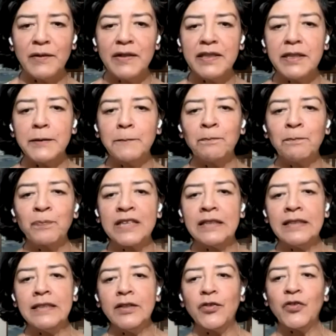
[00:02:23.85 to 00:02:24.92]
very there.
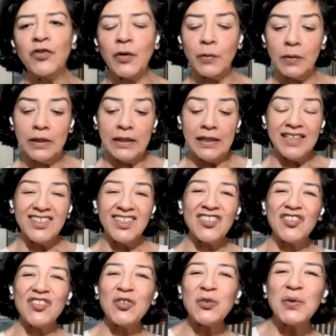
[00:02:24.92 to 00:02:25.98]
So
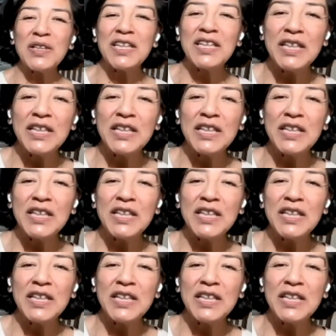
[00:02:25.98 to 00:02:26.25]
let's do a